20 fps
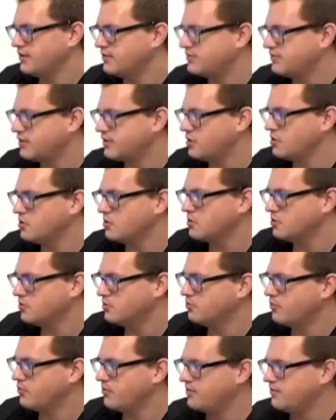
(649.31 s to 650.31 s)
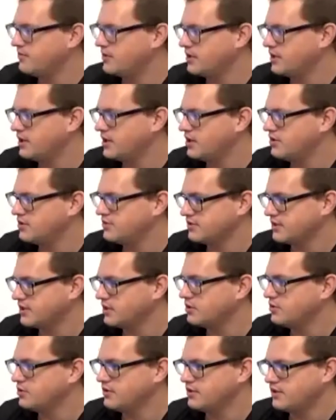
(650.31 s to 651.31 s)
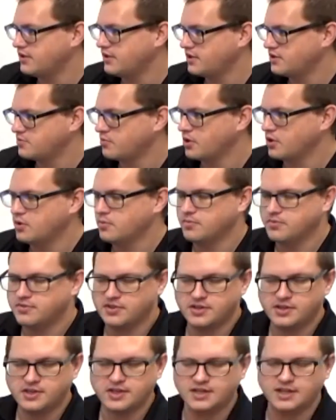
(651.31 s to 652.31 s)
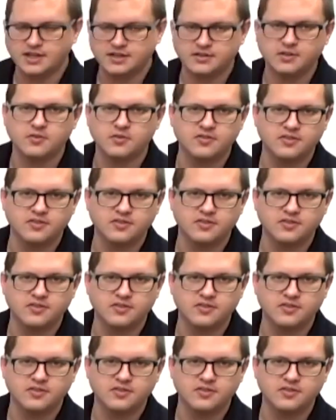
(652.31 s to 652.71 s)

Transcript: So what we've done here is included the touch probe so you can get those